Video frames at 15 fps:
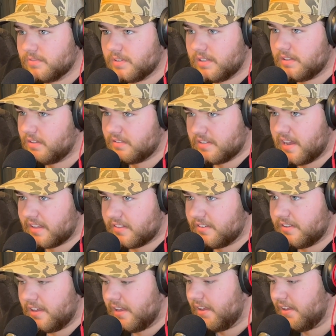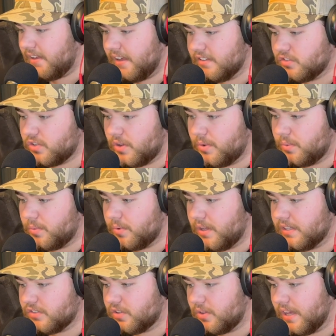Exactly. And so
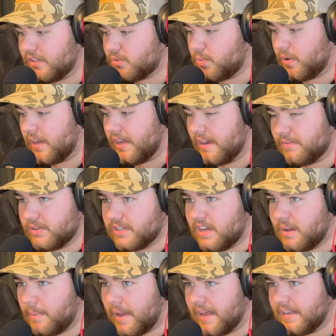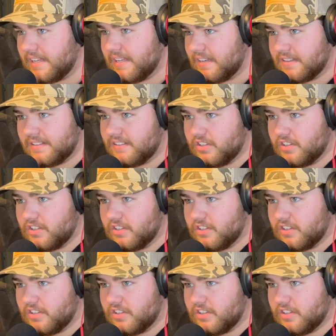that's why every time I need